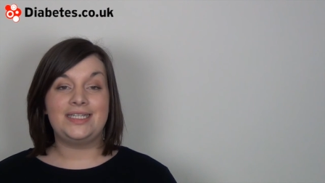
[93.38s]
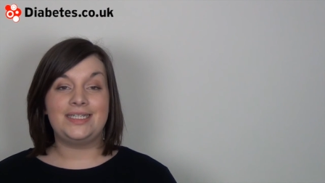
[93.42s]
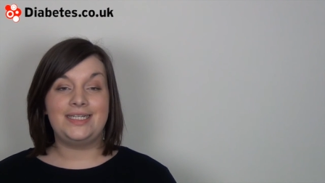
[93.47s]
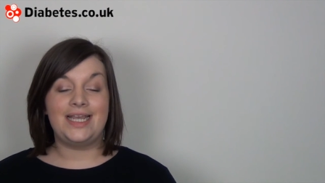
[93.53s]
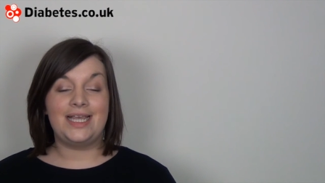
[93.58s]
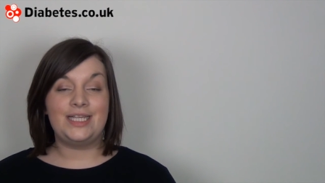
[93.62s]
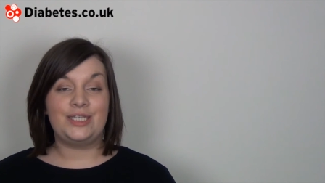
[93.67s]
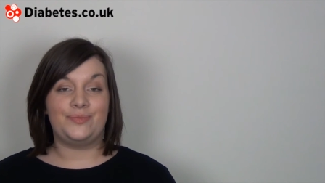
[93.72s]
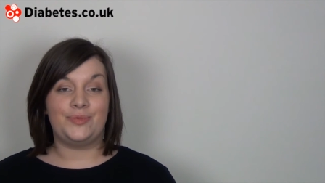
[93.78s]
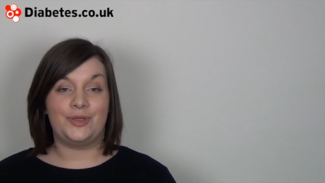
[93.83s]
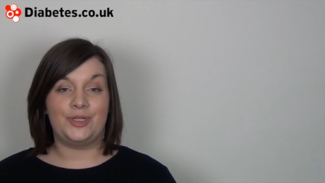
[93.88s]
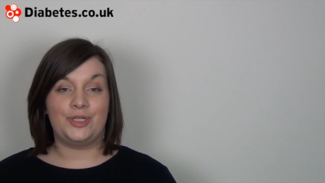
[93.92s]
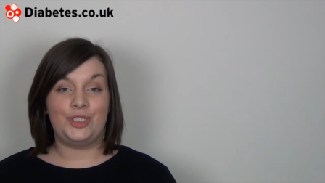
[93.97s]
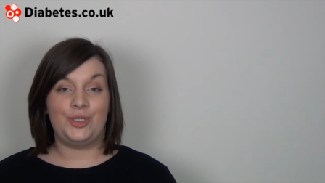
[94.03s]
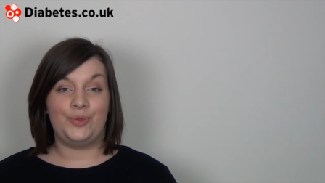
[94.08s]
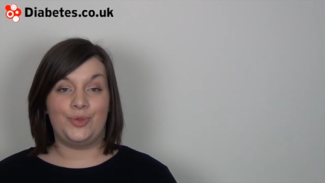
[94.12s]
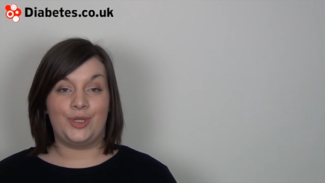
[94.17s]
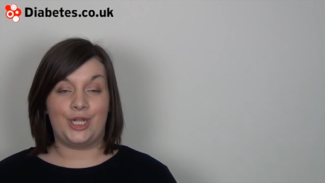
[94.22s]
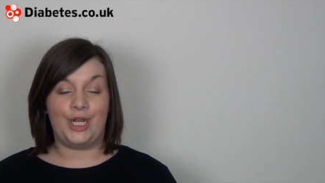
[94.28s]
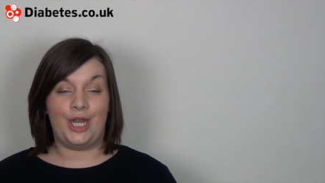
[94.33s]
to Desmond,
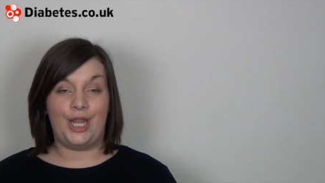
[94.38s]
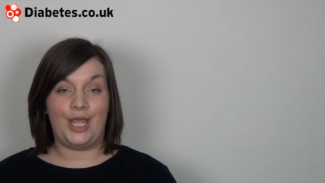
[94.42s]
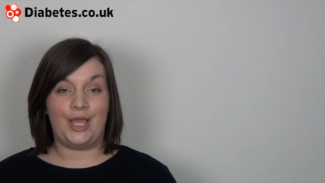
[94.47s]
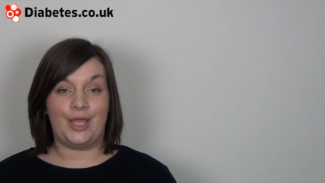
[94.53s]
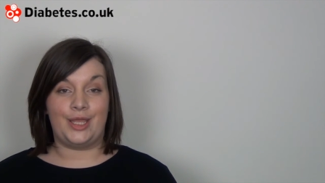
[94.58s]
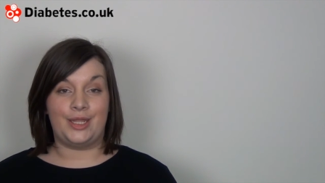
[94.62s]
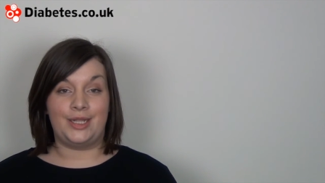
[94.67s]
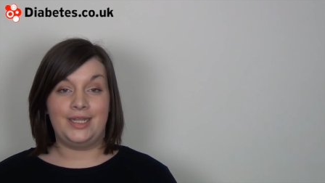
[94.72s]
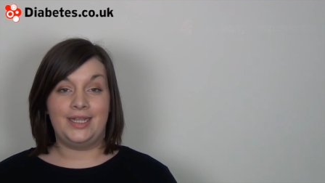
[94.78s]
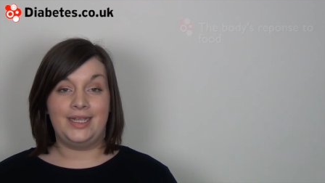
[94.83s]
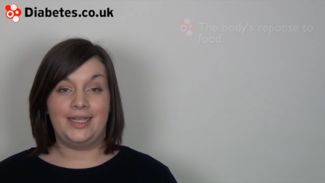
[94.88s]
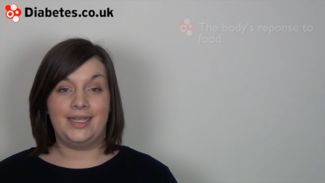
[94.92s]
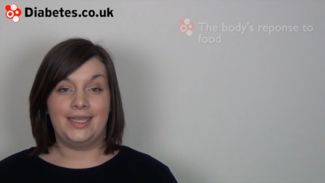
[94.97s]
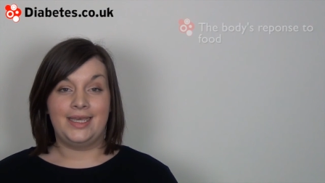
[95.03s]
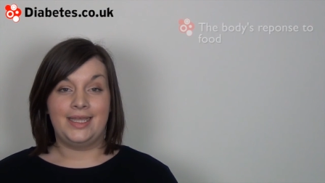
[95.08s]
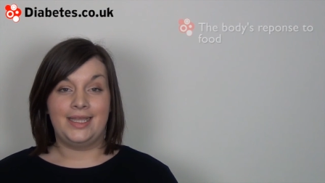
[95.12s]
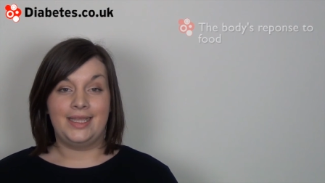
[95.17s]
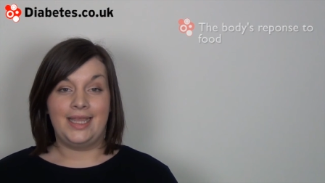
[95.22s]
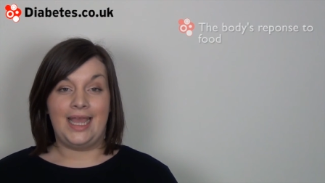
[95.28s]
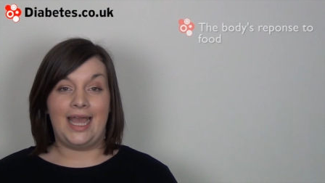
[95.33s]
you can learn
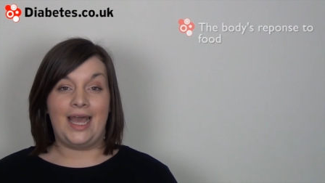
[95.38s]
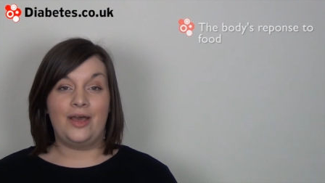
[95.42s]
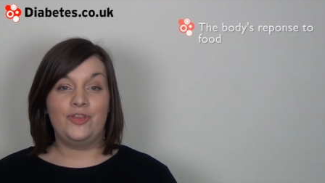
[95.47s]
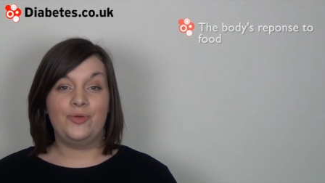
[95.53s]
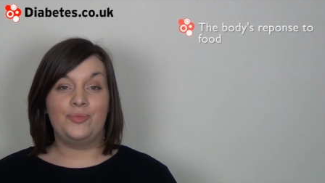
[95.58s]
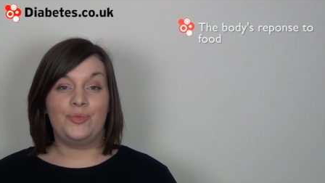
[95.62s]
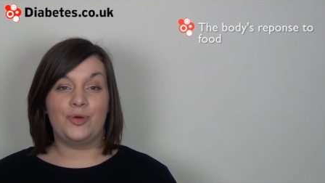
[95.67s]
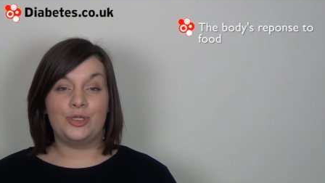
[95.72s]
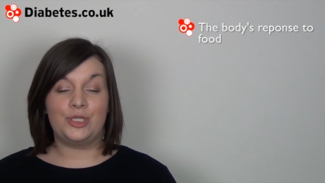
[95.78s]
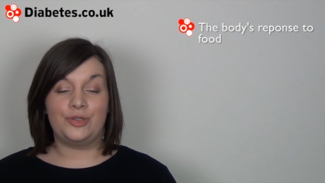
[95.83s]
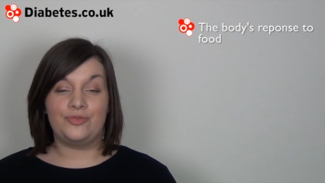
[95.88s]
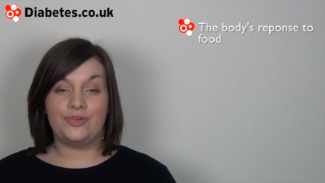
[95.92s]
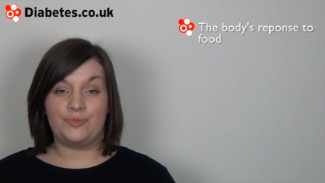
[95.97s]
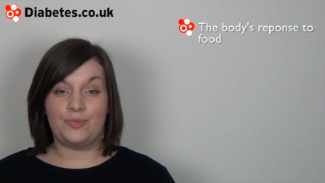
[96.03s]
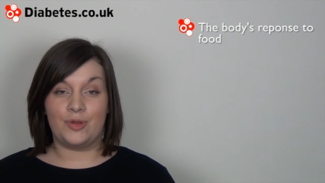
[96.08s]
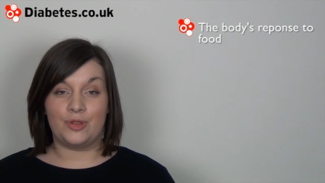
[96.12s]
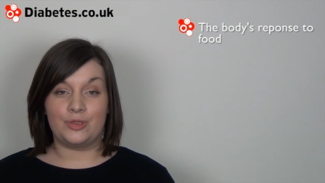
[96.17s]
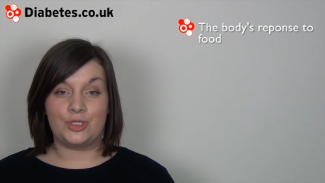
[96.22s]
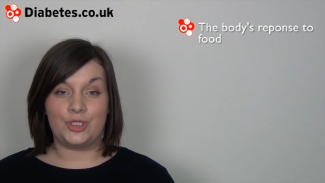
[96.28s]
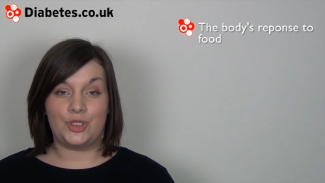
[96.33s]
how the body
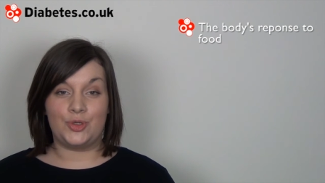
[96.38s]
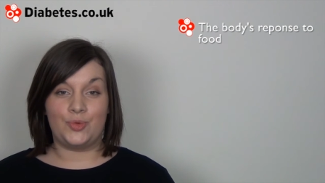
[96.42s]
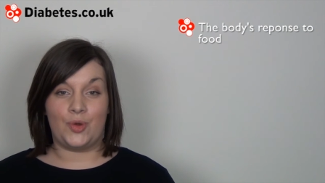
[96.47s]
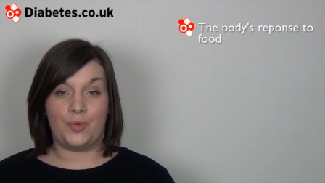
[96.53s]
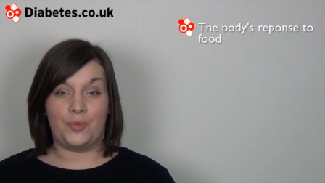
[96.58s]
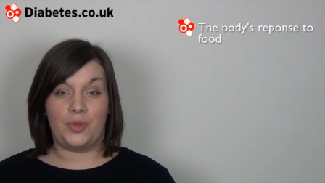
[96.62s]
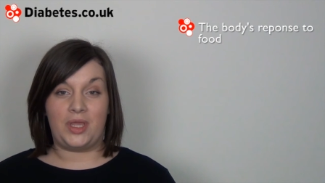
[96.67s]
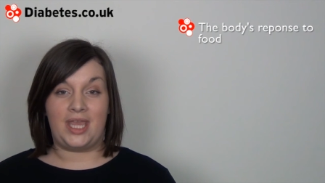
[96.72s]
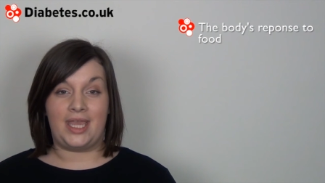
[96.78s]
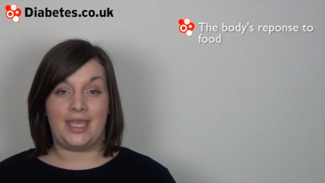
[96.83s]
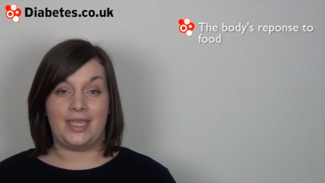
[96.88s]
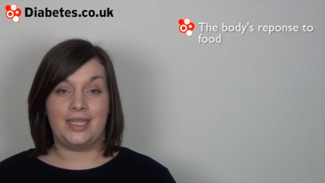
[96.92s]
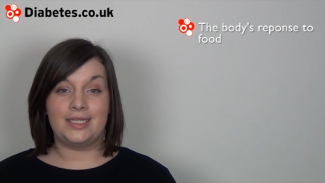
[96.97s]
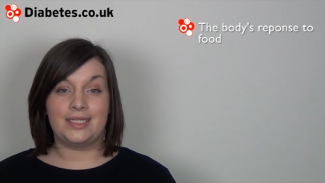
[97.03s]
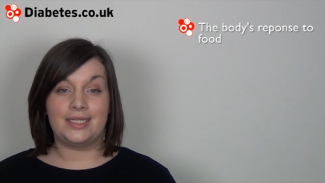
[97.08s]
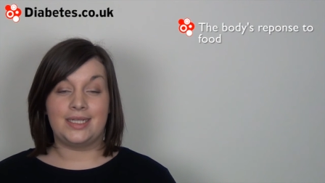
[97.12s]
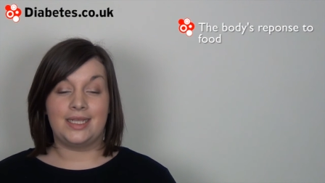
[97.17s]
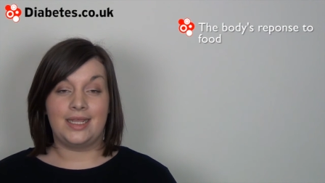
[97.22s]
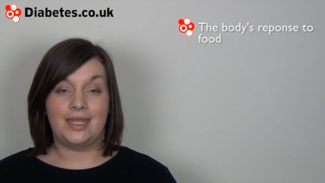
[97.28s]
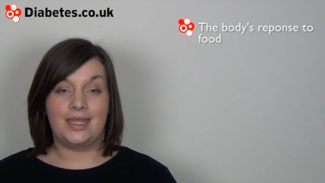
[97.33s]
responds to what we
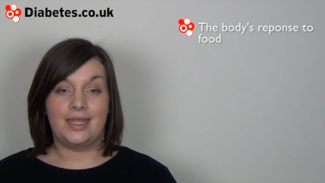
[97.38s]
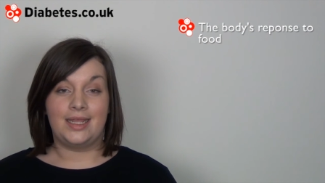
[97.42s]
eat,